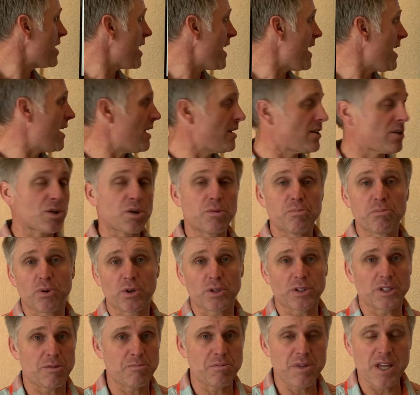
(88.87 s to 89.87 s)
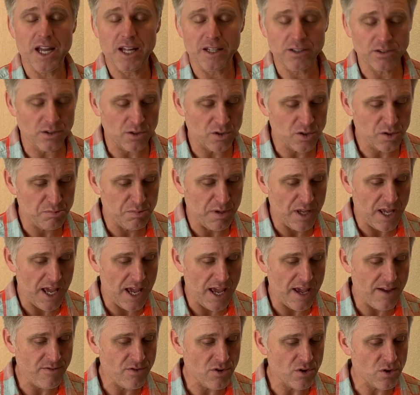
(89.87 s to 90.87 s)
and comportamientos,
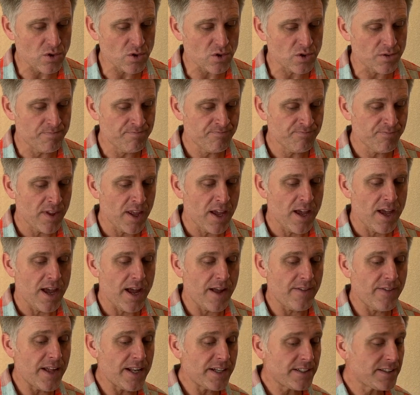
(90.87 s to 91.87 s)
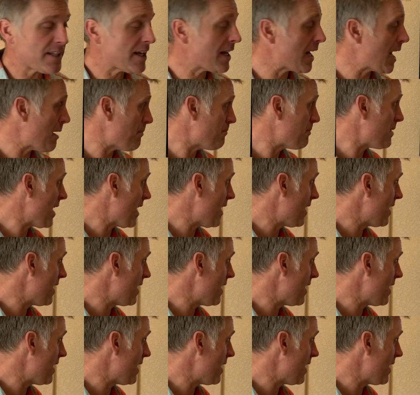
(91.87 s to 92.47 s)
behaviors, and then terapia